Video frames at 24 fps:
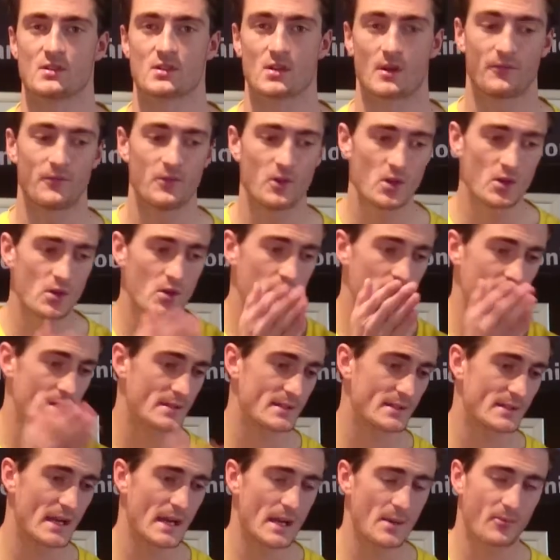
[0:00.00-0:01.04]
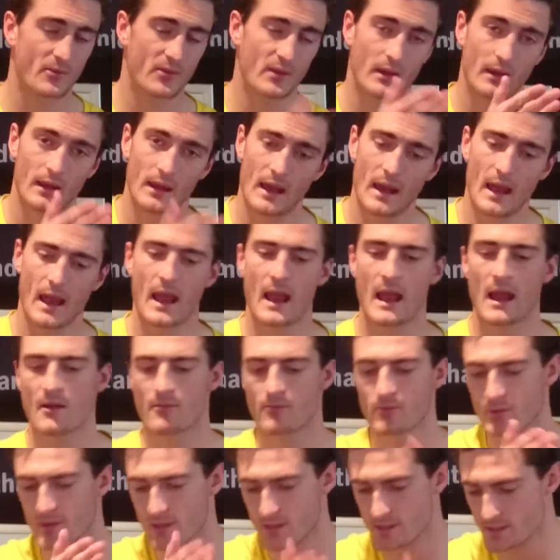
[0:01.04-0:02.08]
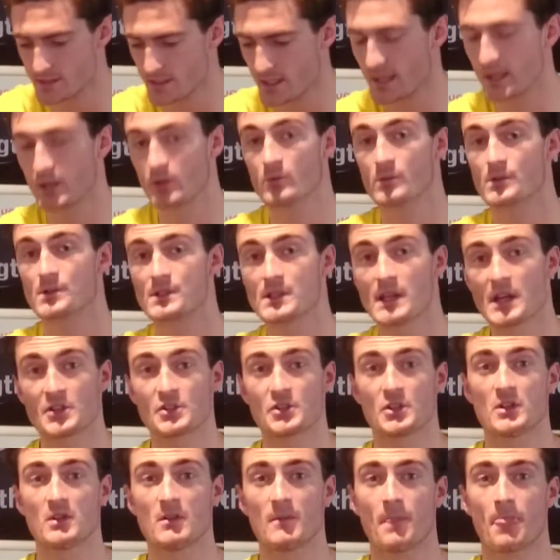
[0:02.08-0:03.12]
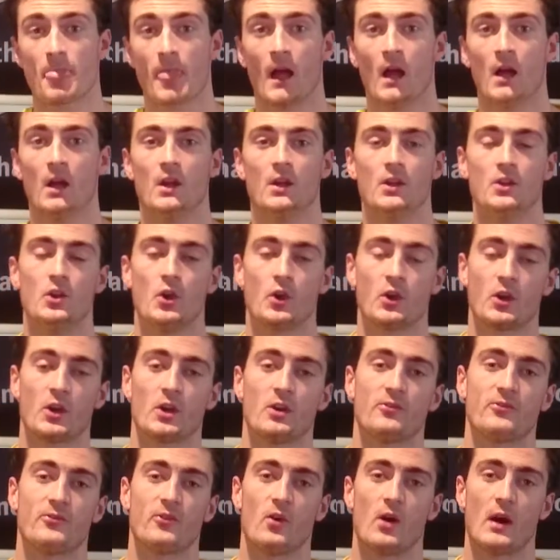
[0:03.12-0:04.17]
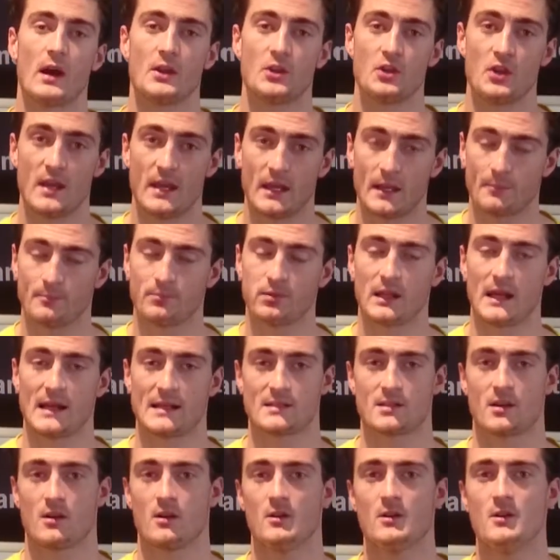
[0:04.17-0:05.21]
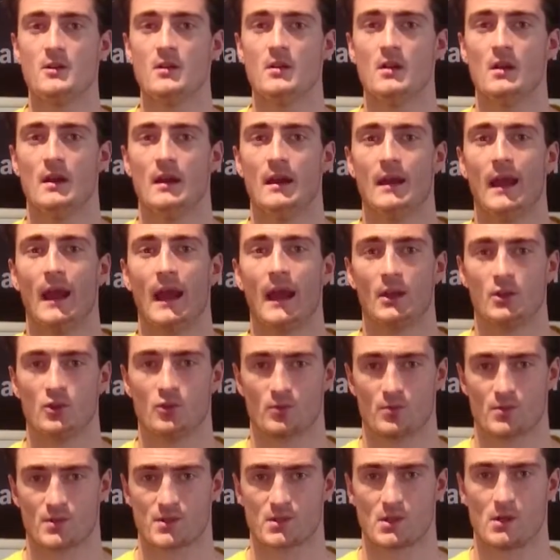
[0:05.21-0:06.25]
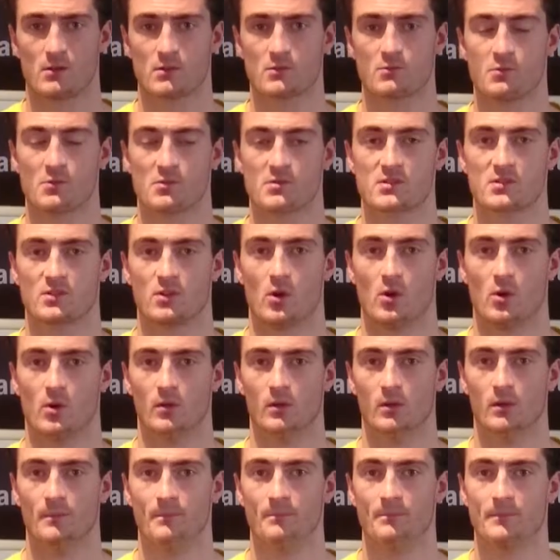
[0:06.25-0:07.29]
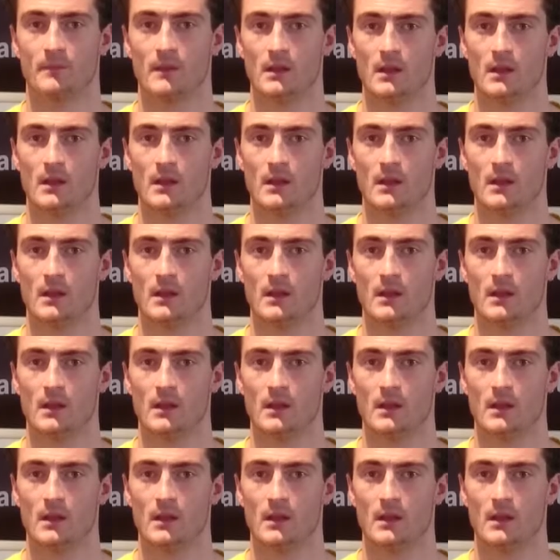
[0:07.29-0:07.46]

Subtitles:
So if you do the same thing every single session, you're going to find you hit a plateau and your results will stall.